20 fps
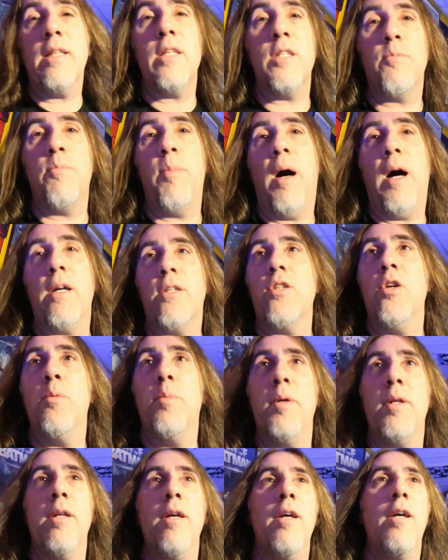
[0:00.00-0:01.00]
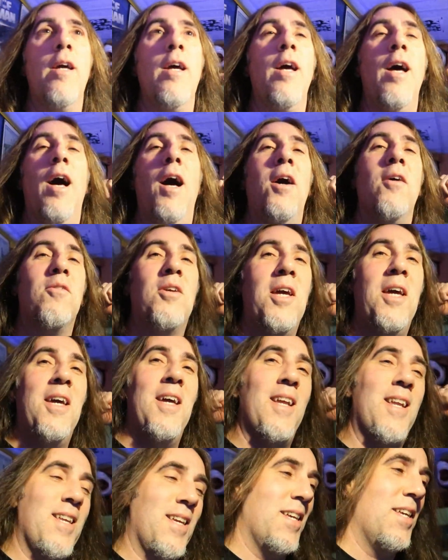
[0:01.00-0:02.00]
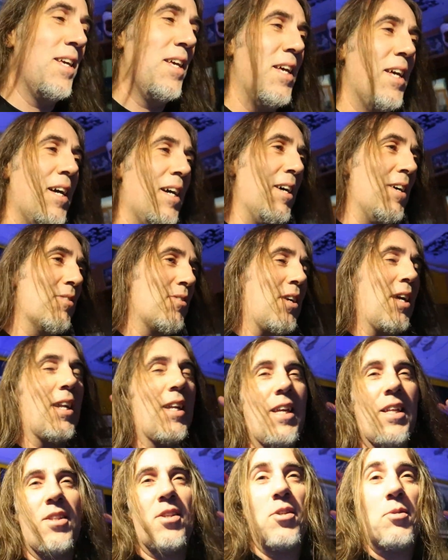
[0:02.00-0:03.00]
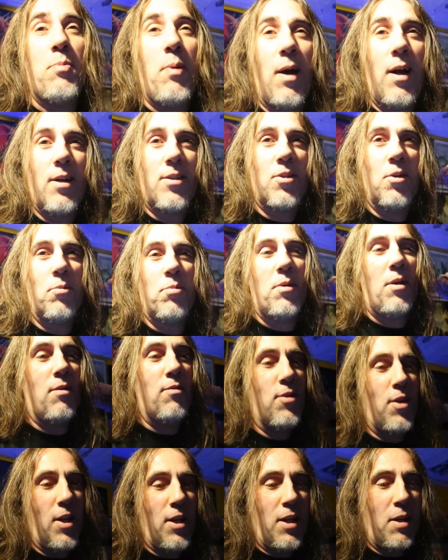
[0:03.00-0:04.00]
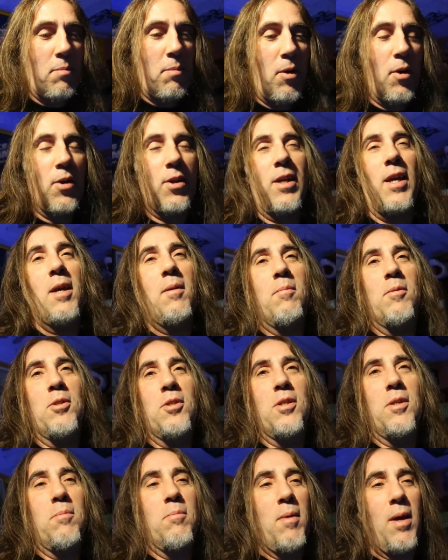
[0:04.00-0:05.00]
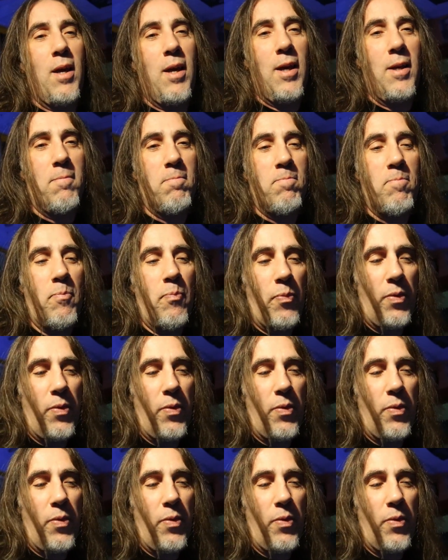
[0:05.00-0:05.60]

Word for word: it's get this been box going on open. For a while. I've, I've gotta get this box open. I've gotta get my arcade machine made,